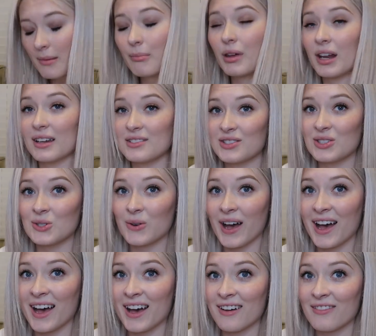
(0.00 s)
but I do
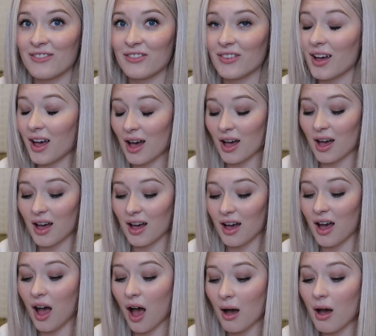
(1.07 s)
have
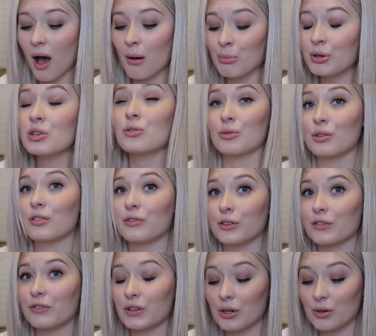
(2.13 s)
a
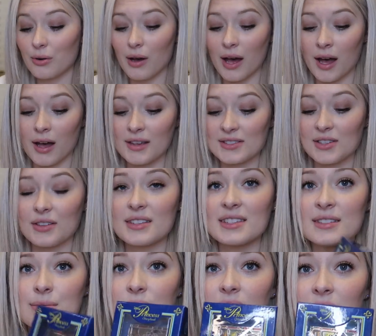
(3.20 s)
beautiful few. So this
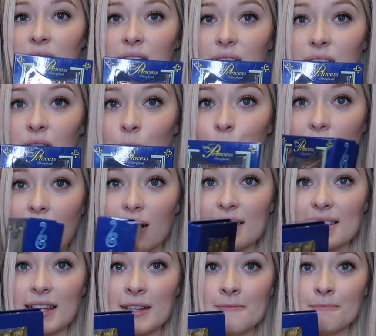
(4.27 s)
is what they are
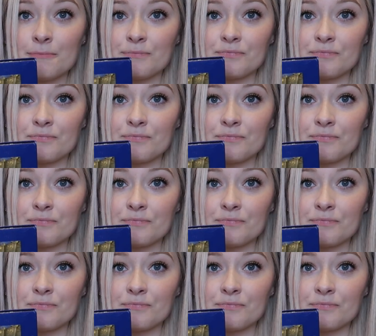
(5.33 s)
boxed in.